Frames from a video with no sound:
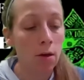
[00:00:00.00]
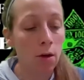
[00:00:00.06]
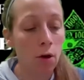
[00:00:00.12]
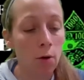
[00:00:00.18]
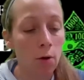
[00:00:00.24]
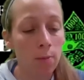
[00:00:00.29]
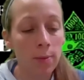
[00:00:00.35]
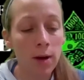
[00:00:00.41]

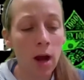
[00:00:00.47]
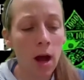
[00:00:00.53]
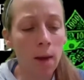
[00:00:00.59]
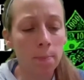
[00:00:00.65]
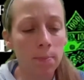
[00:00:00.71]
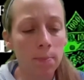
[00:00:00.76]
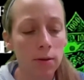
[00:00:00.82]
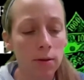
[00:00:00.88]
Open
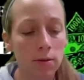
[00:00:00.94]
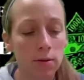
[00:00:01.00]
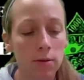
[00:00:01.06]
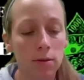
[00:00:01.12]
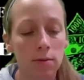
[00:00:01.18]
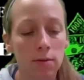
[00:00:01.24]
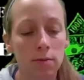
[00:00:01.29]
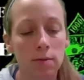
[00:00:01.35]
up!
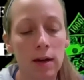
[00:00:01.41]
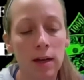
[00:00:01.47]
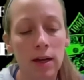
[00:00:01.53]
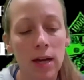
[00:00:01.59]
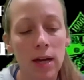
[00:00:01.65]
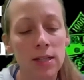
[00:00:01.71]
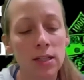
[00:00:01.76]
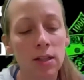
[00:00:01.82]

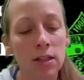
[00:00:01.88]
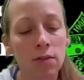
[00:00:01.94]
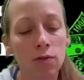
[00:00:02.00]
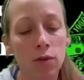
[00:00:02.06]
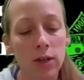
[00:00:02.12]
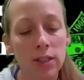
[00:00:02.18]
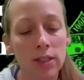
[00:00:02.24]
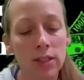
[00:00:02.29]
Recognizing the
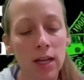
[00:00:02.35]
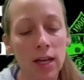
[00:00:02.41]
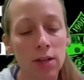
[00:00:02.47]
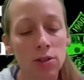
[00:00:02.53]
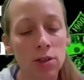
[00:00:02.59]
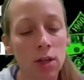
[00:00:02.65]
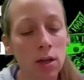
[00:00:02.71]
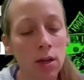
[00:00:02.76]
voice,
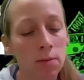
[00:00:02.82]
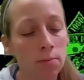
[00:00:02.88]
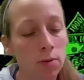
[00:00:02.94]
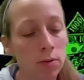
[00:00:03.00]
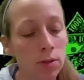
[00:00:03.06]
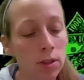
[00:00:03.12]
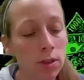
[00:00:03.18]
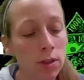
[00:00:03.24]
Angela
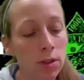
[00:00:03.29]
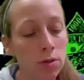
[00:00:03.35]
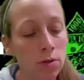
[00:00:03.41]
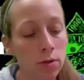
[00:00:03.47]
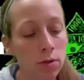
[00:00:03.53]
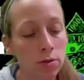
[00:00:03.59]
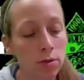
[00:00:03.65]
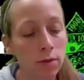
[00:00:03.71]
unbolted the
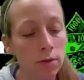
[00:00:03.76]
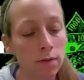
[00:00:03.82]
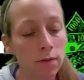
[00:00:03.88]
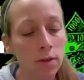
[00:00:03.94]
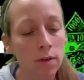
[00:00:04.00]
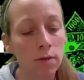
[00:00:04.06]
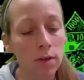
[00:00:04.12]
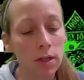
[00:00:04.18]
door to a
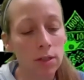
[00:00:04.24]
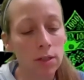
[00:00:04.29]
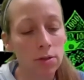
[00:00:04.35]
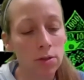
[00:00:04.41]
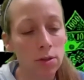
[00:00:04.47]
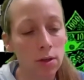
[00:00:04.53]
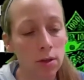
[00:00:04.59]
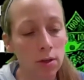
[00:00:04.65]
furious
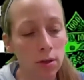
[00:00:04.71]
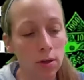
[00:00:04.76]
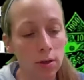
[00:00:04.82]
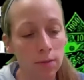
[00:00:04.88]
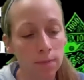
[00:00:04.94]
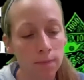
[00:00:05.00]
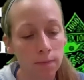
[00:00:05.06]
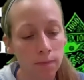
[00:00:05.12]
turtle.
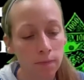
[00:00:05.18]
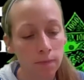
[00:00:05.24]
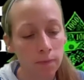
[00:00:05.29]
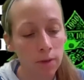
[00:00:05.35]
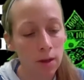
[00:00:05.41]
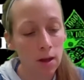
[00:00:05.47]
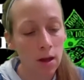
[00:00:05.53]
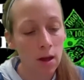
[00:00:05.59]

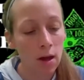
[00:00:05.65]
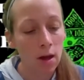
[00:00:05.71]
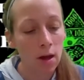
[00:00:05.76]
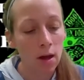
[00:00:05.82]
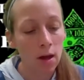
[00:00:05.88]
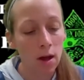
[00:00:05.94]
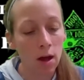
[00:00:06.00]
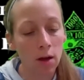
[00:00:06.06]

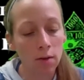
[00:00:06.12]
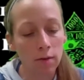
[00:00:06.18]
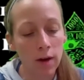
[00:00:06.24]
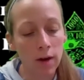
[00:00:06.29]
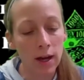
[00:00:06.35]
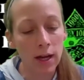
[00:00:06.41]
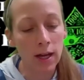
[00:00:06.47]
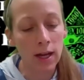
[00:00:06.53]
All
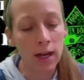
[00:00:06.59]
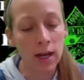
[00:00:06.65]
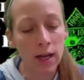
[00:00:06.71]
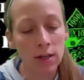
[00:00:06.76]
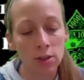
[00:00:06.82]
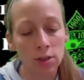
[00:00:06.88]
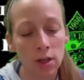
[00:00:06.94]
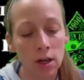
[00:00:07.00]
right,
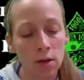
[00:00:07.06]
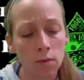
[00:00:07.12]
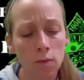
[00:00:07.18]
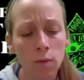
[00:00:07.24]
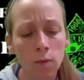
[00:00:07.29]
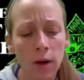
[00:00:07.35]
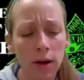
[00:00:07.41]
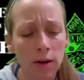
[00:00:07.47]
Angela,
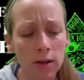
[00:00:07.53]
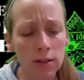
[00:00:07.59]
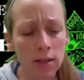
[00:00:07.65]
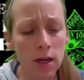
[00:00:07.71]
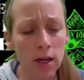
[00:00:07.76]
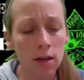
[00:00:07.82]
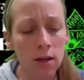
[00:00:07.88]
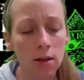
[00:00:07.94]
where is
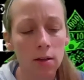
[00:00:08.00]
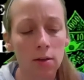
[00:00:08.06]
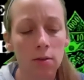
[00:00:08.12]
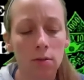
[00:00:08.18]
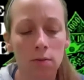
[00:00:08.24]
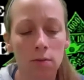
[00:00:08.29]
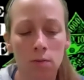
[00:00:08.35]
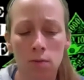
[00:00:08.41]
it?
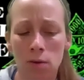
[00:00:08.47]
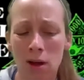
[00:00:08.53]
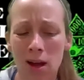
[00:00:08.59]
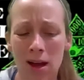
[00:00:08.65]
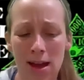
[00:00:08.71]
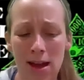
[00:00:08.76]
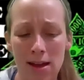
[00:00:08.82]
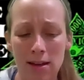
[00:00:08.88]

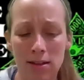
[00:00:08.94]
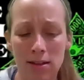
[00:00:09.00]
What?